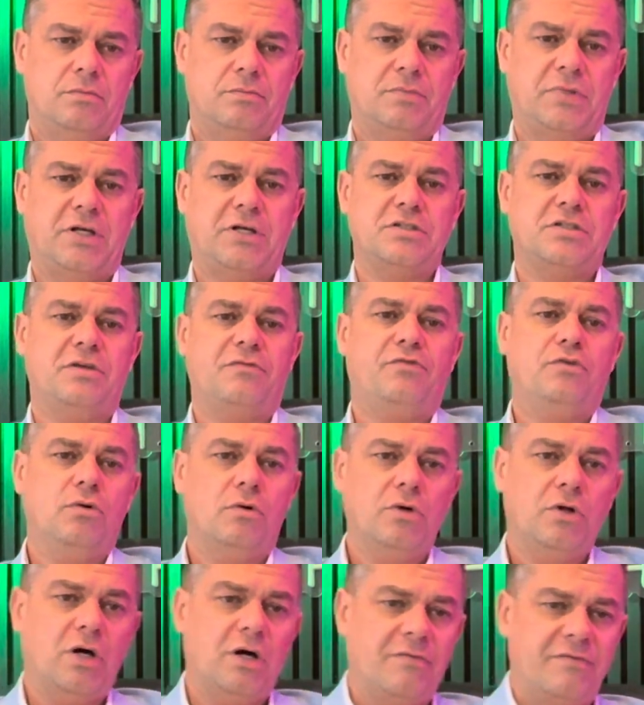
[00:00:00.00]
Because if
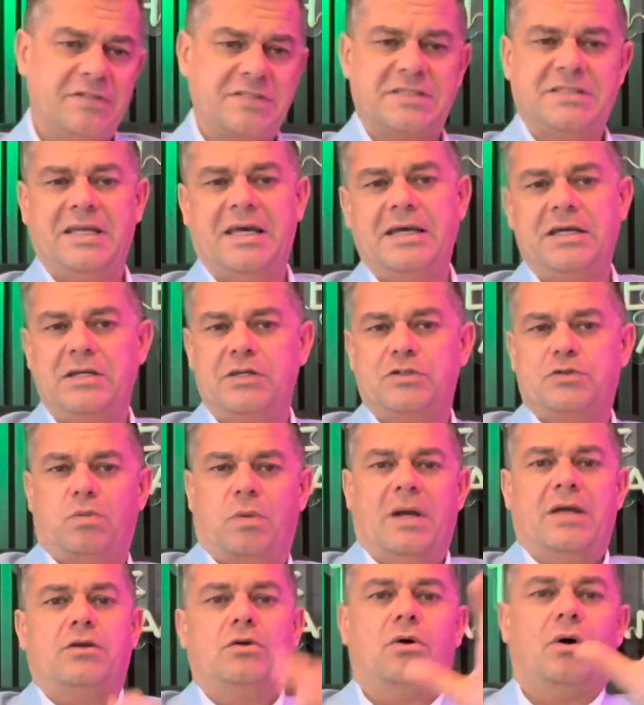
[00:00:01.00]
you're not at a stage
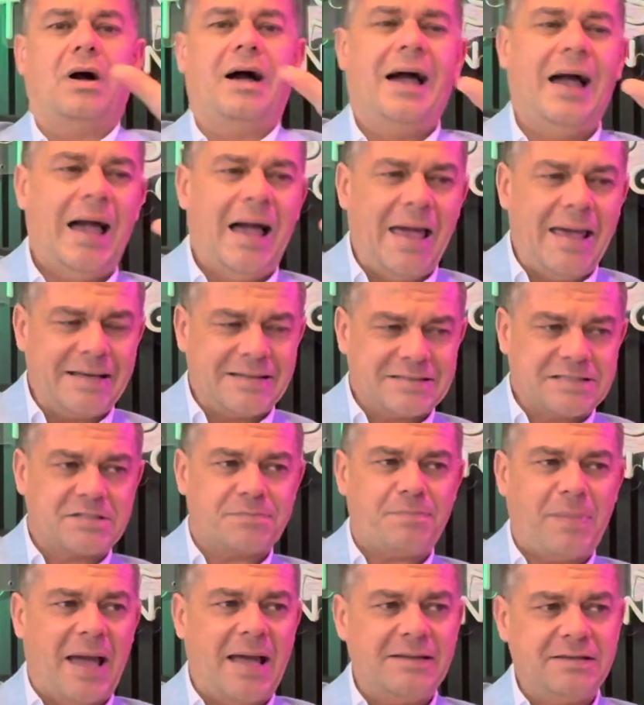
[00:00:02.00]
where you're
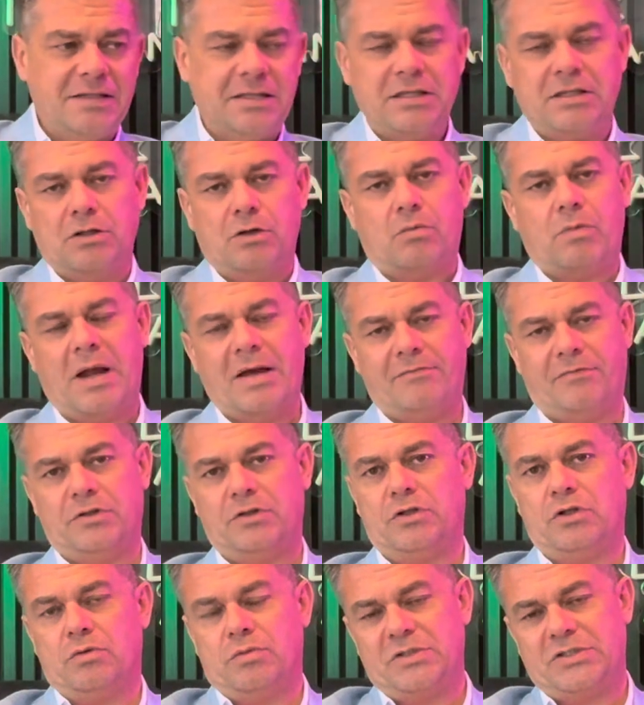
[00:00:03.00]
expanding the
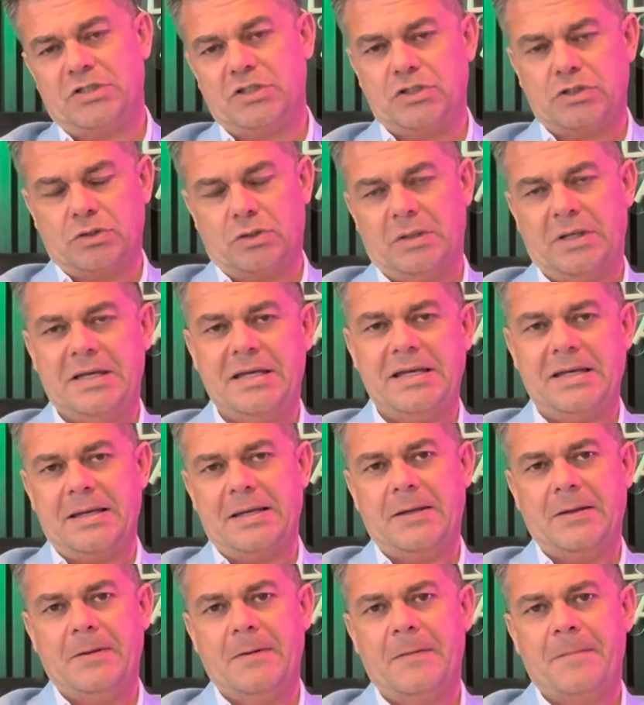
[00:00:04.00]
revenue, which is your E,